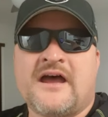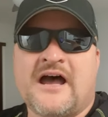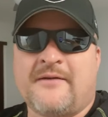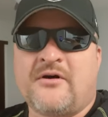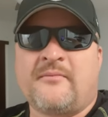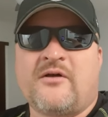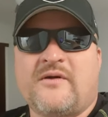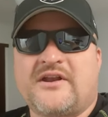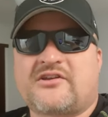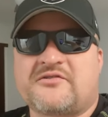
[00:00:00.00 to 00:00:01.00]
I'm on my
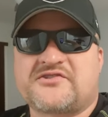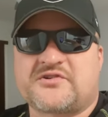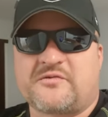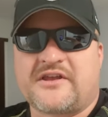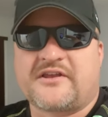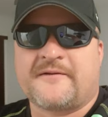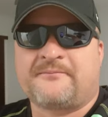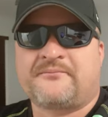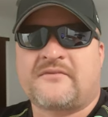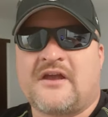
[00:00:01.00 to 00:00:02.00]
way to Costa Rica.
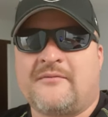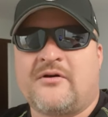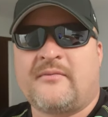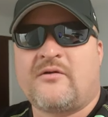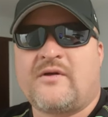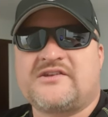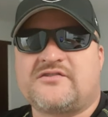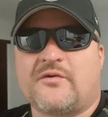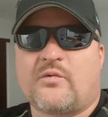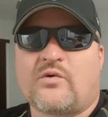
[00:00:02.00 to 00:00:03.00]
I'm on my way
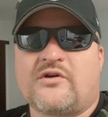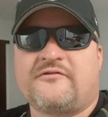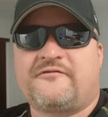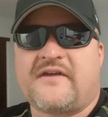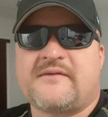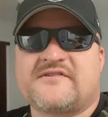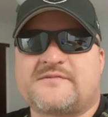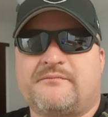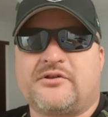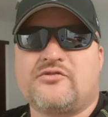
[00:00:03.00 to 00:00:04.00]
to the world
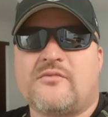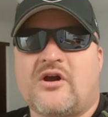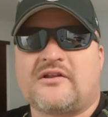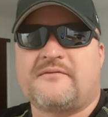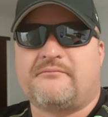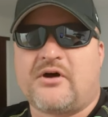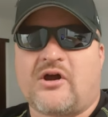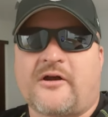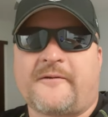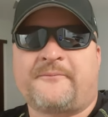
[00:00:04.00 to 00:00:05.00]
famous Blue Marlin
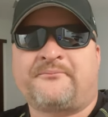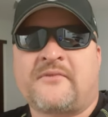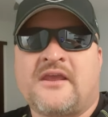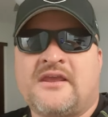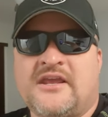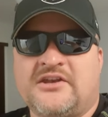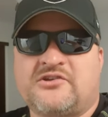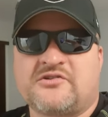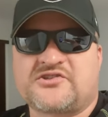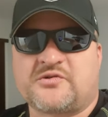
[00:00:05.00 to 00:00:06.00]
Bar in
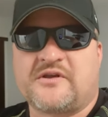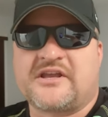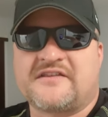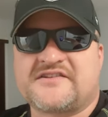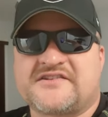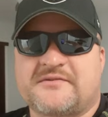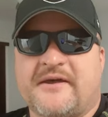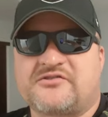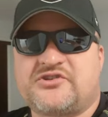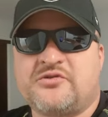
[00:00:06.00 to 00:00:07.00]
Costa Rica. This is
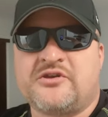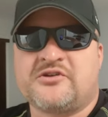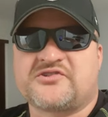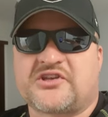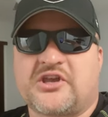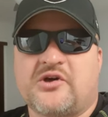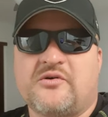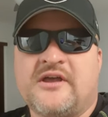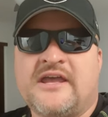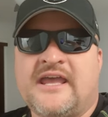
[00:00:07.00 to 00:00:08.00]
about two years
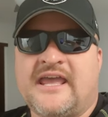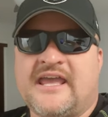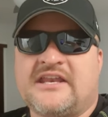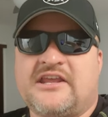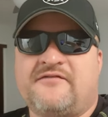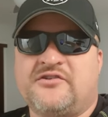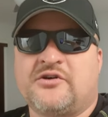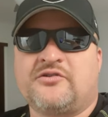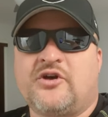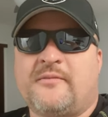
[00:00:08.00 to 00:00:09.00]
ago. And if you
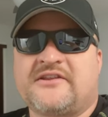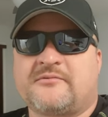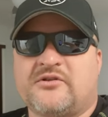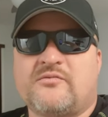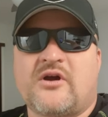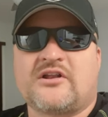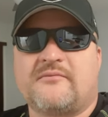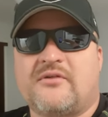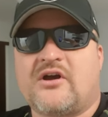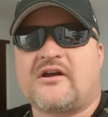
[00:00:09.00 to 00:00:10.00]
don't know about the Blue
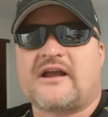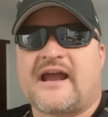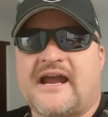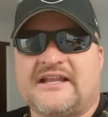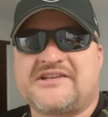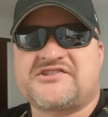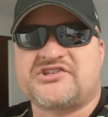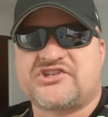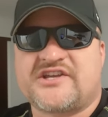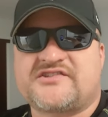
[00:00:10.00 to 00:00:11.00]
Marlin Bar, I highly
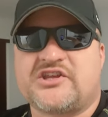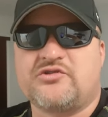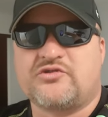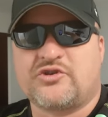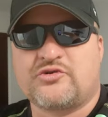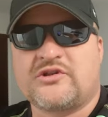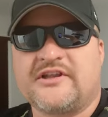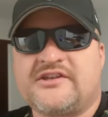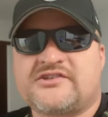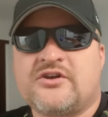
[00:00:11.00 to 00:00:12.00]
suggest that you
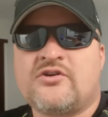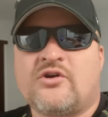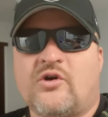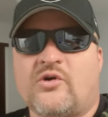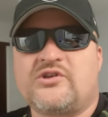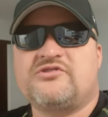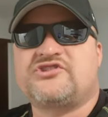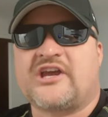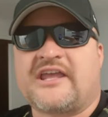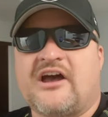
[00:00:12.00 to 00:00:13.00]
Google it or you
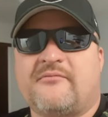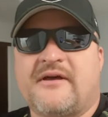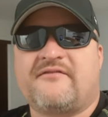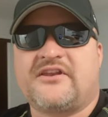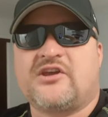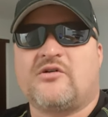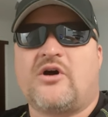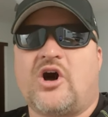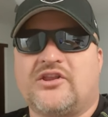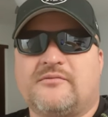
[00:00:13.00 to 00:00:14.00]
check out my video
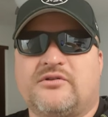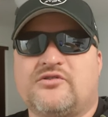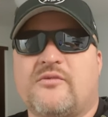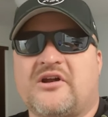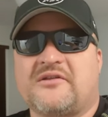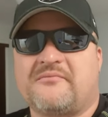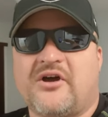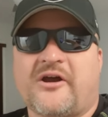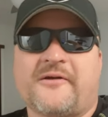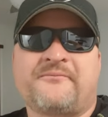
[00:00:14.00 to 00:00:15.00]
on the Blue Marlin
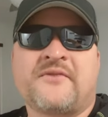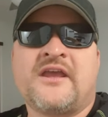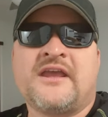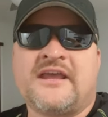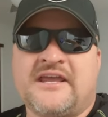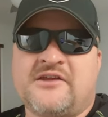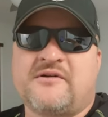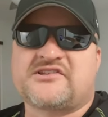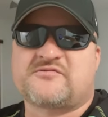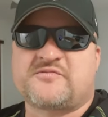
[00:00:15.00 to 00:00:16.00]
Bar.
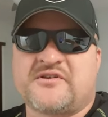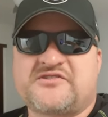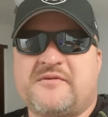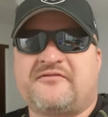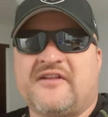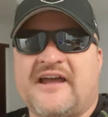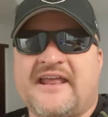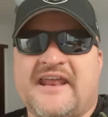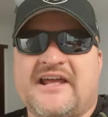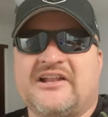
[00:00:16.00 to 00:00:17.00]
Anyways, I'm supposed to be flying
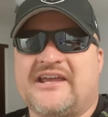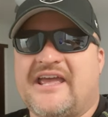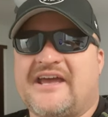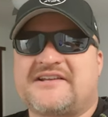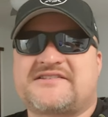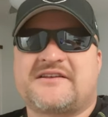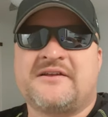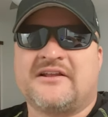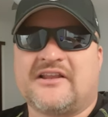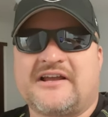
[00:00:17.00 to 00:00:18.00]
out of LAX.
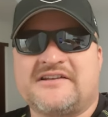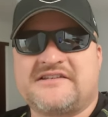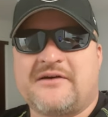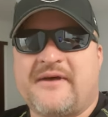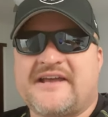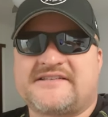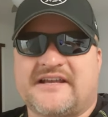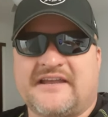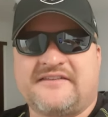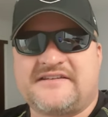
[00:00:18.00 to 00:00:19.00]
Like a
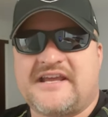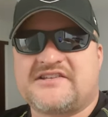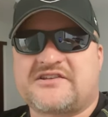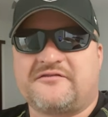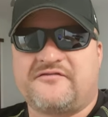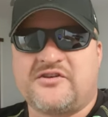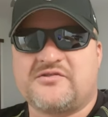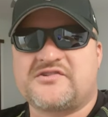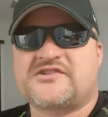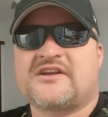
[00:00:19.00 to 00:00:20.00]
dumbass, I got the days
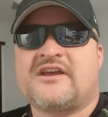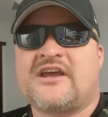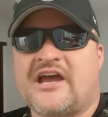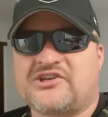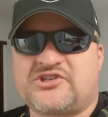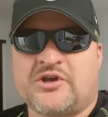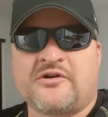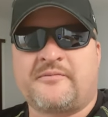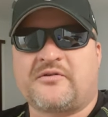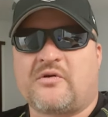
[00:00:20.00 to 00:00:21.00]
confused. I showed
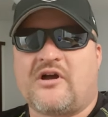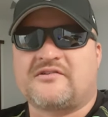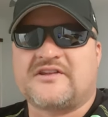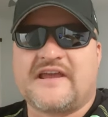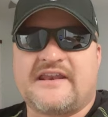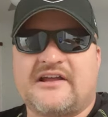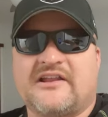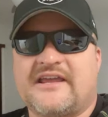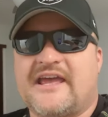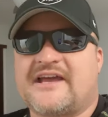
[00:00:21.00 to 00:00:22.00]
up the wrong day at
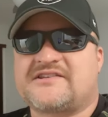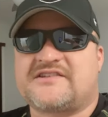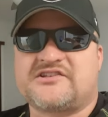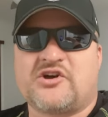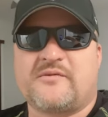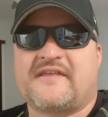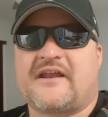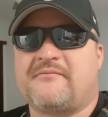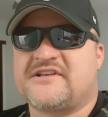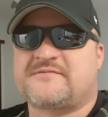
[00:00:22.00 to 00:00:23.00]
LAX. They told me that
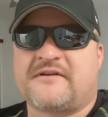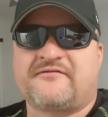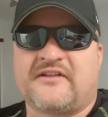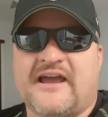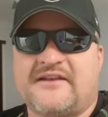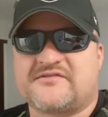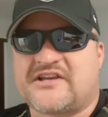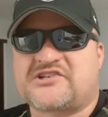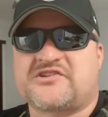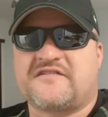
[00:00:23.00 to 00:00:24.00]
I missed my flight. It was
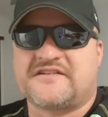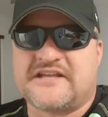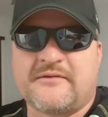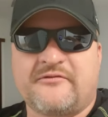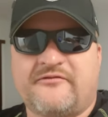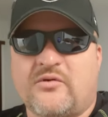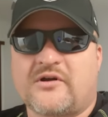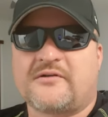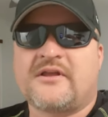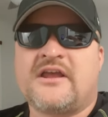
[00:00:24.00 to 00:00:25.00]
actually the day
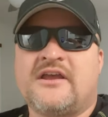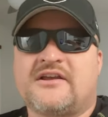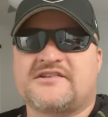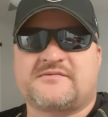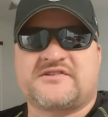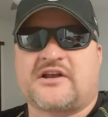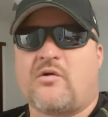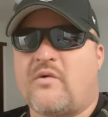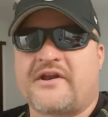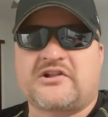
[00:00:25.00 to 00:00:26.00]
before because it was like
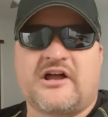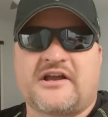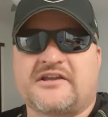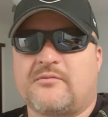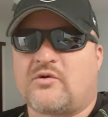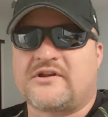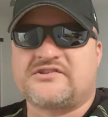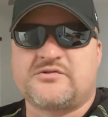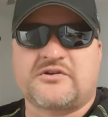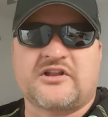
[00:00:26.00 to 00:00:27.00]
a one o'clock in the morning,
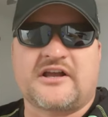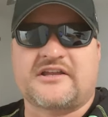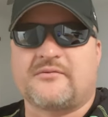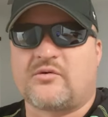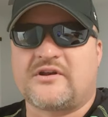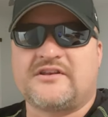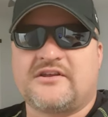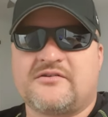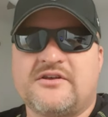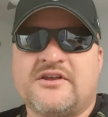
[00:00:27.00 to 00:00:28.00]
two o'clock in the morning
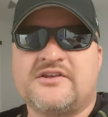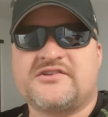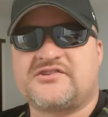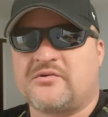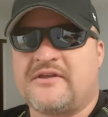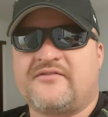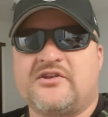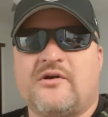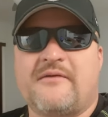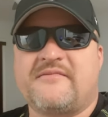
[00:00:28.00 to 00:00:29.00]
deal. So even
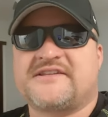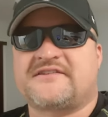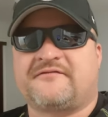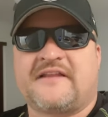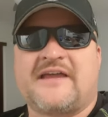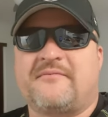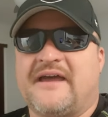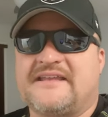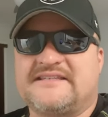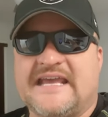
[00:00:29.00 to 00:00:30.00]
though I missed the flight
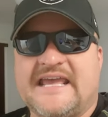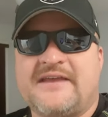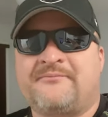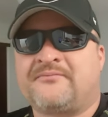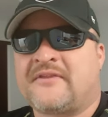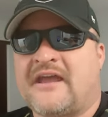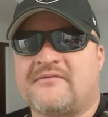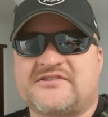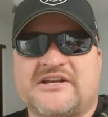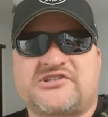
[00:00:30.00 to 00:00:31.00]
by a day, I
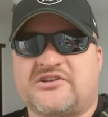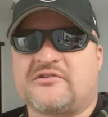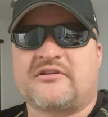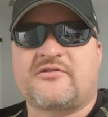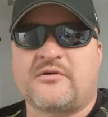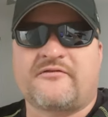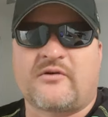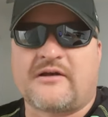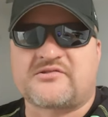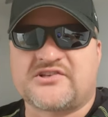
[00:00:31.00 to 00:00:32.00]
was actually only three or
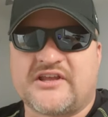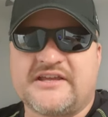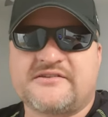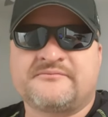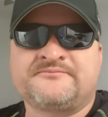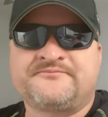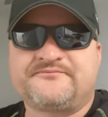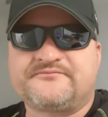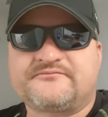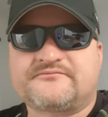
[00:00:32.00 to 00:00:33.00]
four hours late.
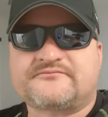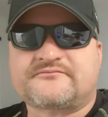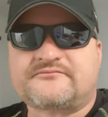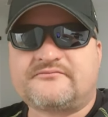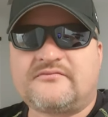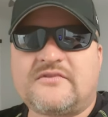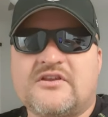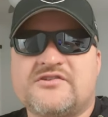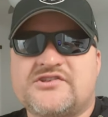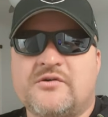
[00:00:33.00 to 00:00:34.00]

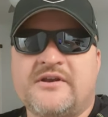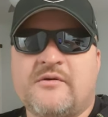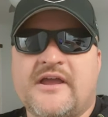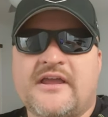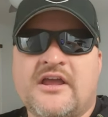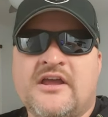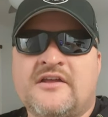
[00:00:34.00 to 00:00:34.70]
So anyway,